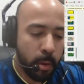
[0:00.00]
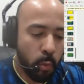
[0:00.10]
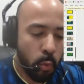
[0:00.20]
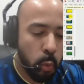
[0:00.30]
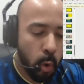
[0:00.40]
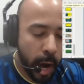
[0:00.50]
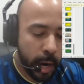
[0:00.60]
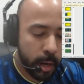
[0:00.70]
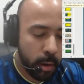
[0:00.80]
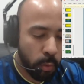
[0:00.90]

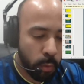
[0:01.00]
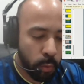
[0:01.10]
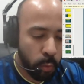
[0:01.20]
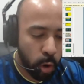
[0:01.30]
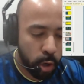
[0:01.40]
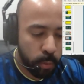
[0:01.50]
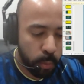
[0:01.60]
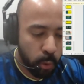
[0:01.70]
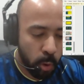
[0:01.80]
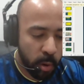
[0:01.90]
what
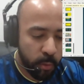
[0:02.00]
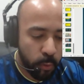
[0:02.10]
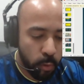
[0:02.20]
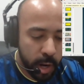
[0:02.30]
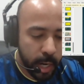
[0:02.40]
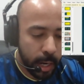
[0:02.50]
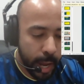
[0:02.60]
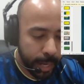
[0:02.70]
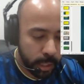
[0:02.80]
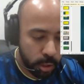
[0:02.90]
Bournemouth really
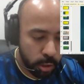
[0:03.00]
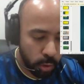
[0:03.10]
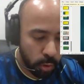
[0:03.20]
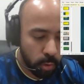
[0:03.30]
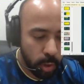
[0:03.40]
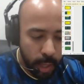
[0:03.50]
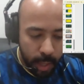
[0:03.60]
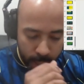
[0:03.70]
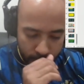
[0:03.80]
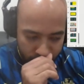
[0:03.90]
like to do
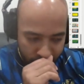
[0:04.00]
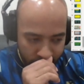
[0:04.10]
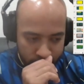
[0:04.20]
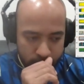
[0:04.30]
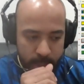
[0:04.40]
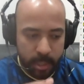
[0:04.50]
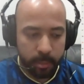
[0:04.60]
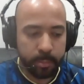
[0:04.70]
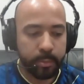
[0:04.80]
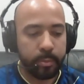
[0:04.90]

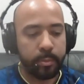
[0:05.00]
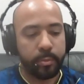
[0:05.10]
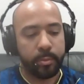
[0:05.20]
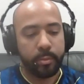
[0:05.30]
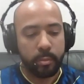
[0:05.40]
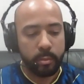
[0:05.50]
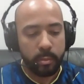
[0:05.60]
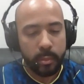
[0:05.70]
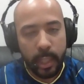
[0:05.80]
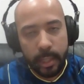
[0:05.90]
is
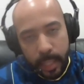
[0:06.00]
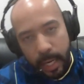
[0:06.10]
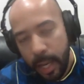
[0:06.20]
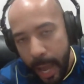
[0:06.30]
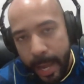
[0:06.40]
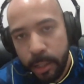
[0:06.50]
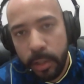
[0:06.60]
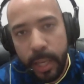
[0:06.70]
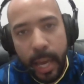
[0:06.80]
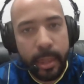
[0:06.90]
they like to
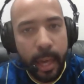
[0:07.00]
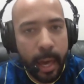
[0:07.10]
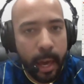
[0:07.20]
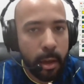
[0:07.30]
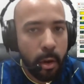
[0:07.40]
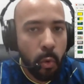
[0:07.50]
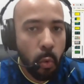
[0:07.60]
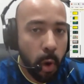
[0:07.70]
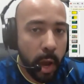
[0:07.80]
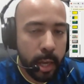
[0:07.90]
get their
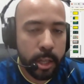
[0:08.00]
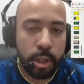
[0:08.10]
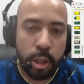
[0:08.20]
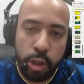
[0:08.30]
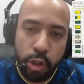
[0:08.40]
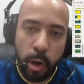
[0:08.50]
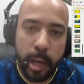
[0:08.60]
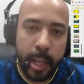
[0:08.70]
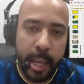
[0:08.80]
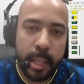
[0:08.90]
wingers to
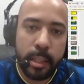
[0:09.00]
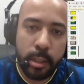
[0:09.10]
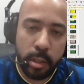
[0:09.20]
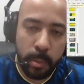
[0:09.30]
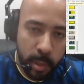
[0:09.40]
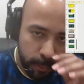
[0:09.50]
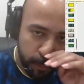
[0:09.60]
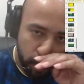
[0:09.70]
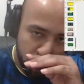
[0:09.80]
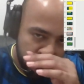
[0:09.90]
join into the
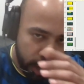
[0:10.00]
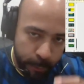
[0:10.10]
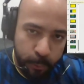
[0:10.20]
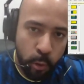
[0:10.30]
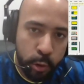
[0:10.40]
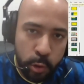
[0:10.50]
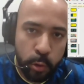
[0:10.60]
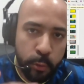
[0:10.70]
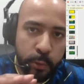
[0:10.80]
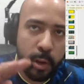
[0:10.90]
midfield, so that
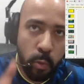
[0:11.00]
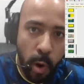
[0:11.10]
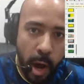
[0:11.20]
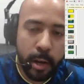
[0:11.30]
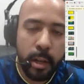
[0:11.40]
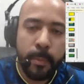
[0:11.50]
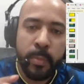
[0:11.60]
4-2-3-1